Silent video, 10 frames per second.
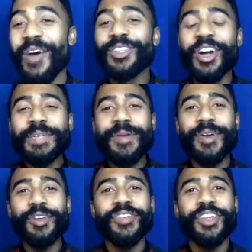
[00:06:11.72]
talk to me about
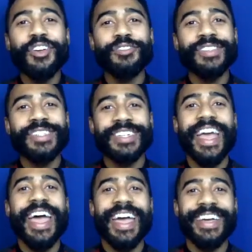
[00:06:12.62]
your videos
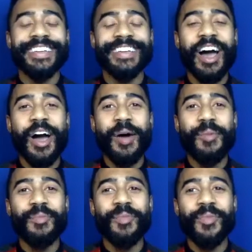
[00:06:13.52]
today.
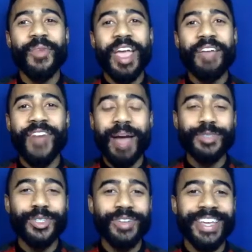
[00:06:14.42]
If I'm
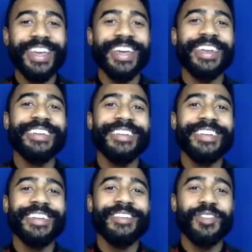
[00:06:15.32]
tuning in
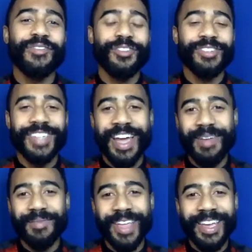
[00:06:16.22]
for the first
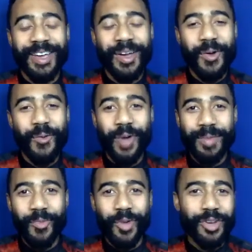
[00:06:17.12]
time, like, what
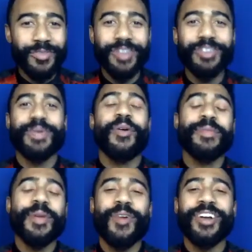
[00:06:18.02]
are your videos about? What
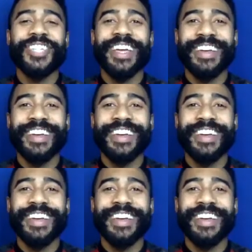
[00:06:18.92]
am I watching?